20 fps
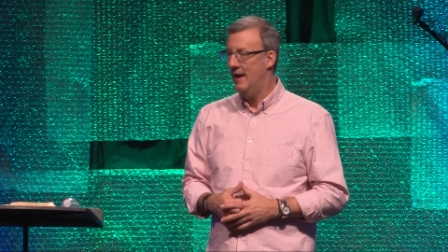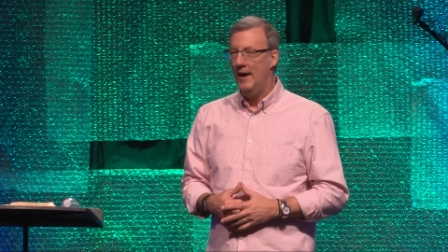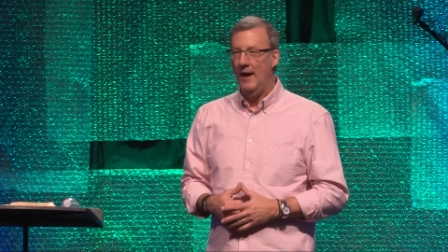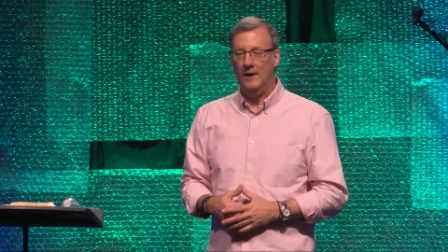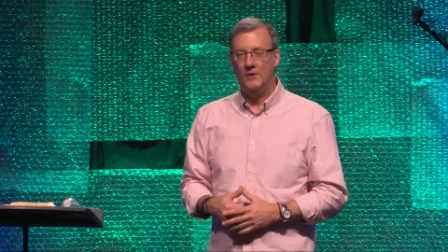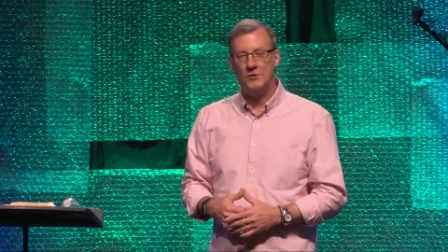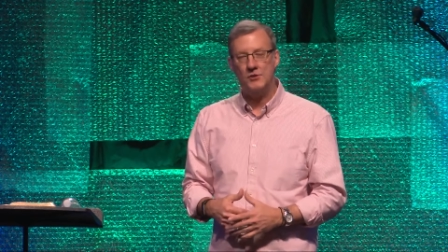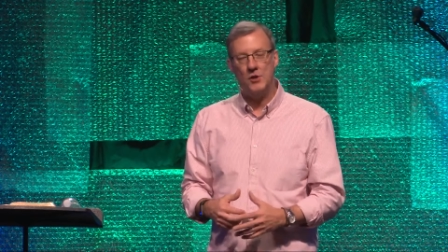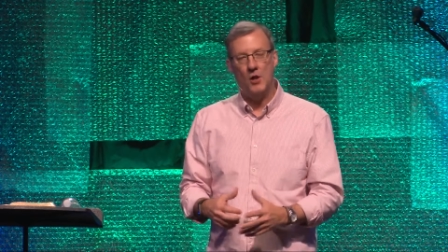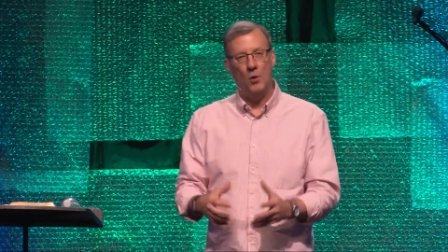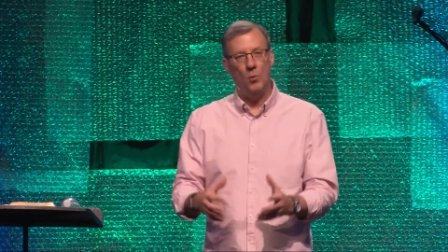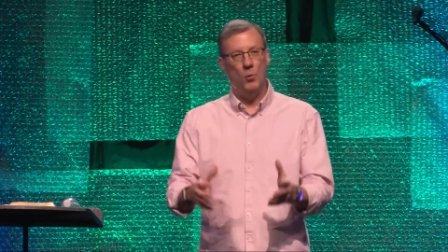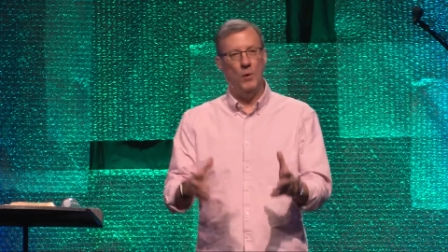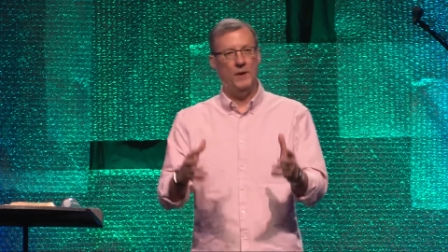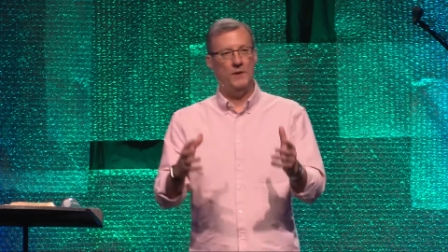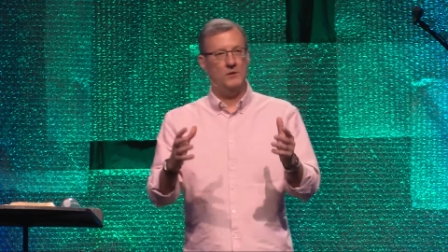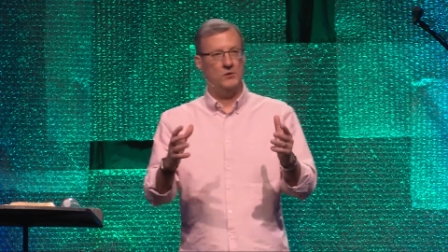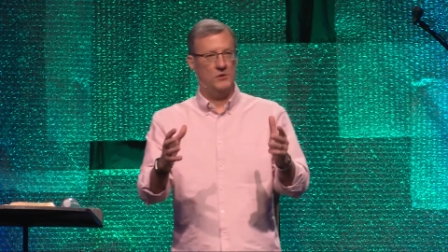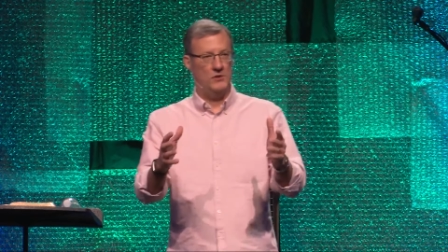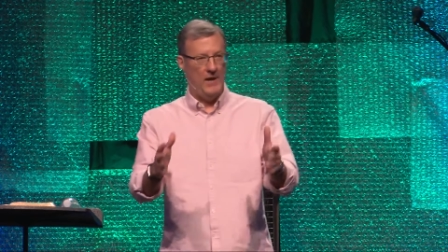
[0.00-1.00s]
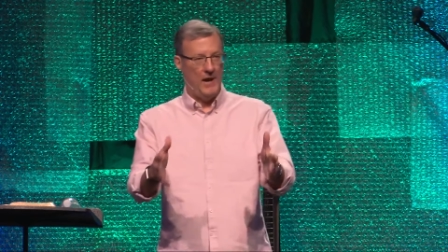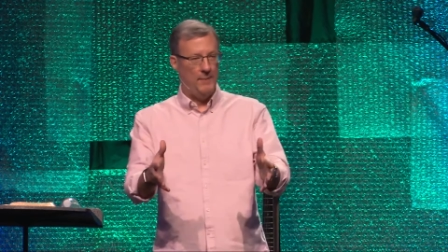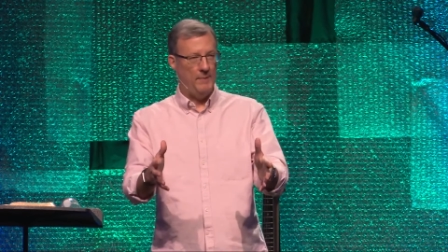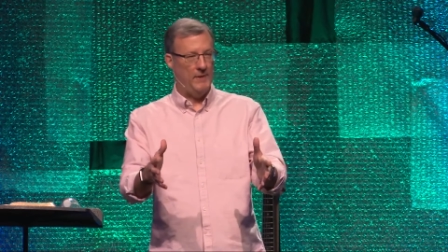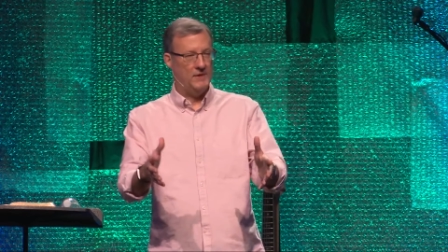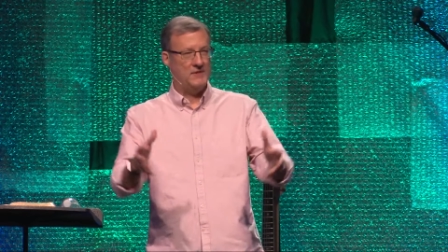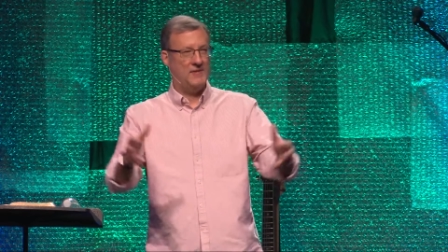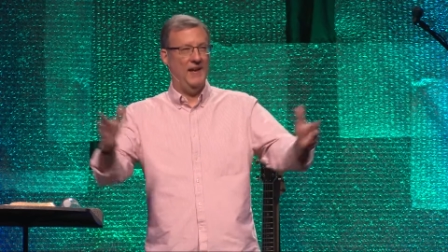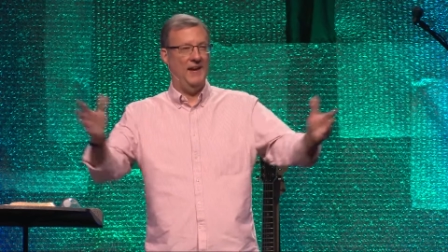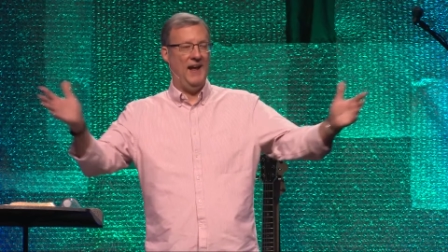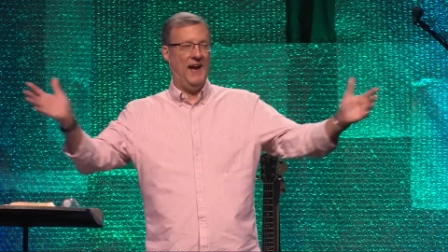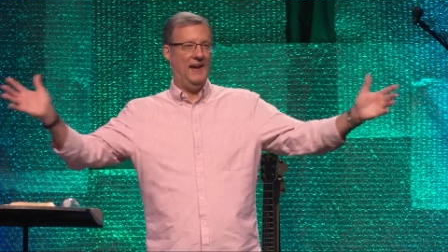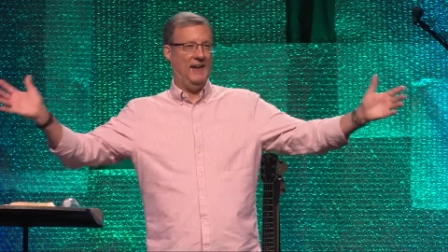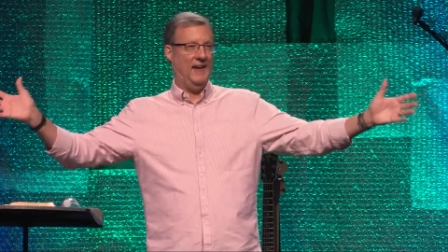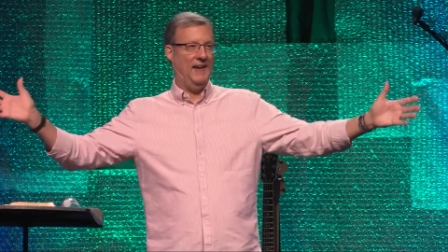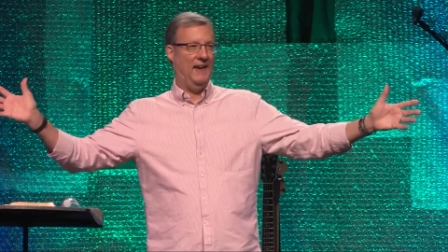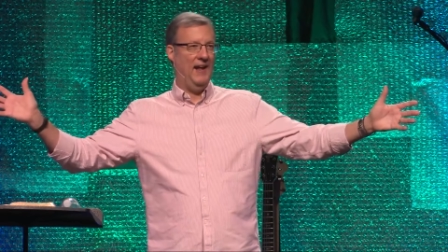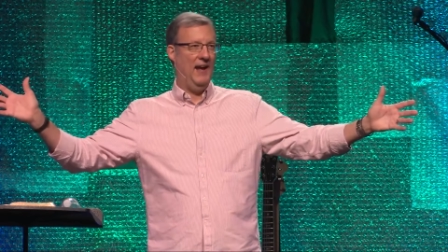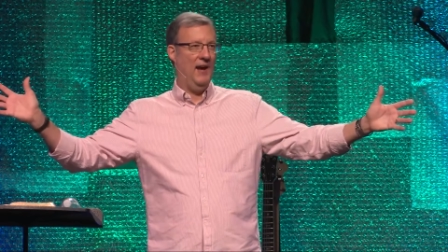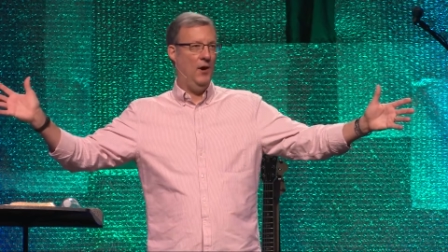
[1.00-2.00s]
And so when Jayme said, I
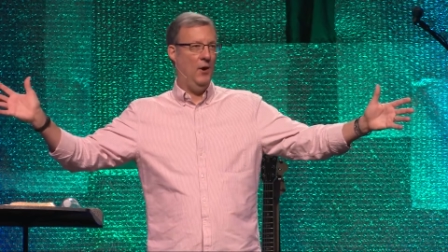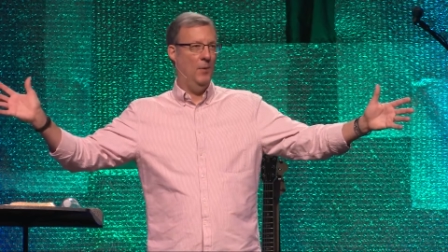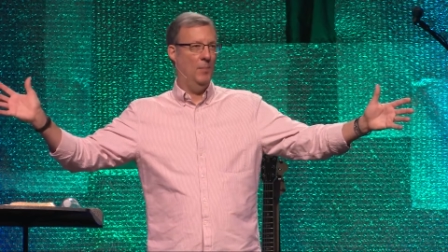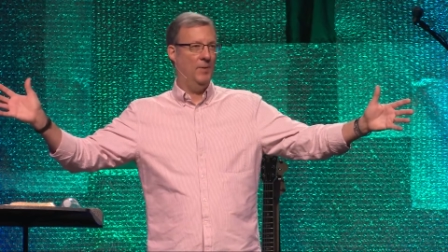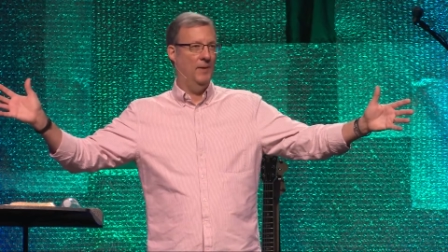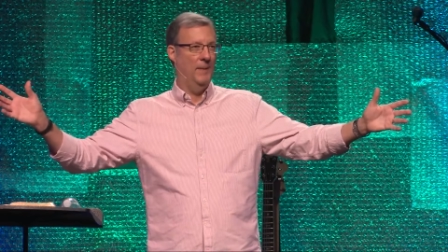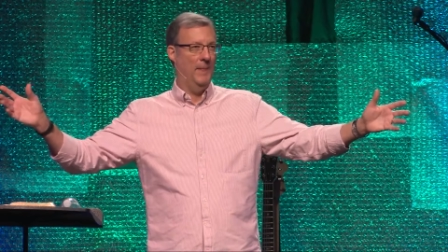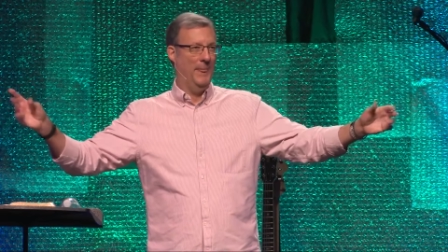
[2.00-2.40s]
need help,